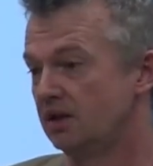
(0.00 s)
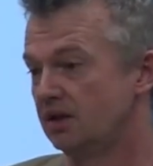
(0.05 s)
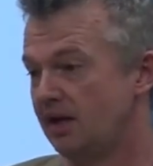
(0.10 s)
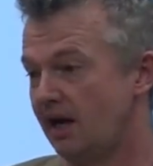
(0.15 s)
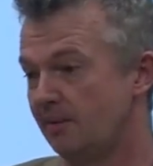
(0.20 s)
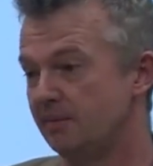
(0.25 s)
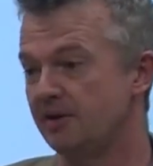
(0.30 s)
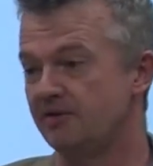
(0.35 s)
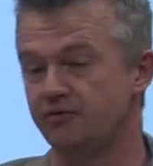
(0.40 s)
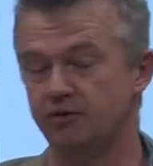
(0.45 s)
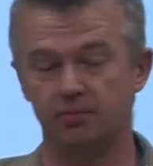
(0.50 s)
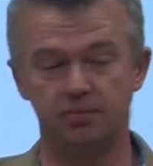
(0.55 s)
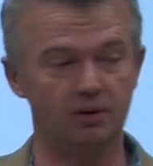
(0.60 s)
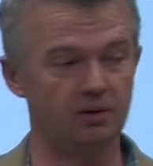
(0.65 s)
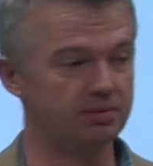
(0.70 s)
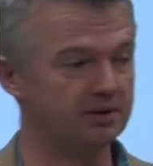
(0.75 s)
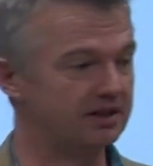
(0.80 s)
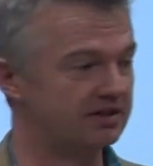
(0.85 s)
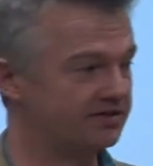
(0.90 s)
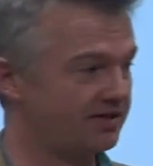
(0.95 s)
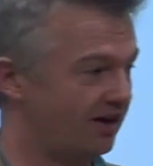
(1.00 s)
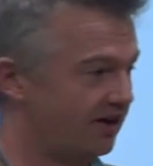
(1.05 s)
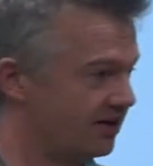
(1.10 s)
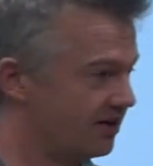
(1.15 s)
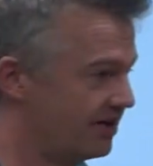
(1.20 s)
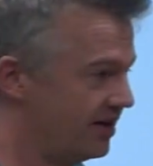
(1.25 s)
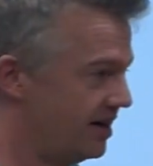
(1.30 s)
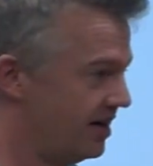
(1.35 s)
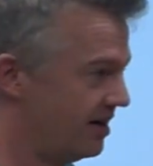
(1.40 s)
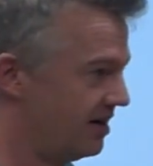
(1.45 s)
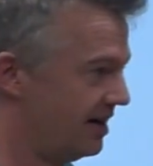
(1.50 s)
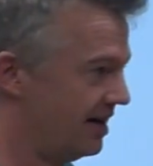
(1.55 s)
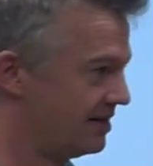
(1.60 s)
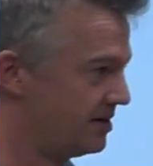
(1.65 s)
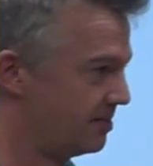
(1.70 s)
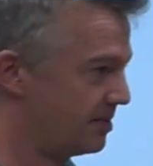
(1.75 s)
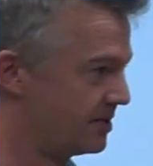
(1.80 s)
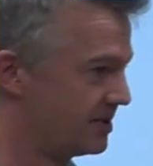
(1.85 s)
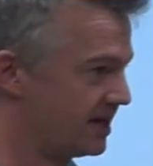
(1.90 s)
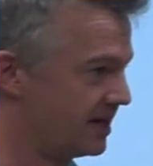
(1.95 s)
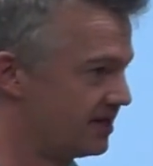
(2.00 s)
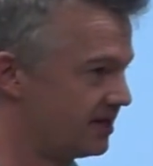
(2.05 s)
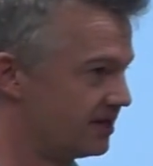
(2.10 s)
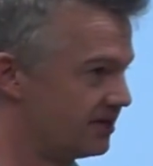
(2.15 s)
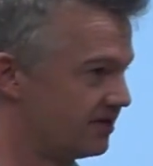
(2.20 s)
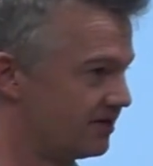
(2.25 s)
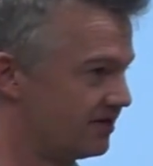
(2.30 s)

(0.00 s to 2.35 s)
how many football players are there as a percentage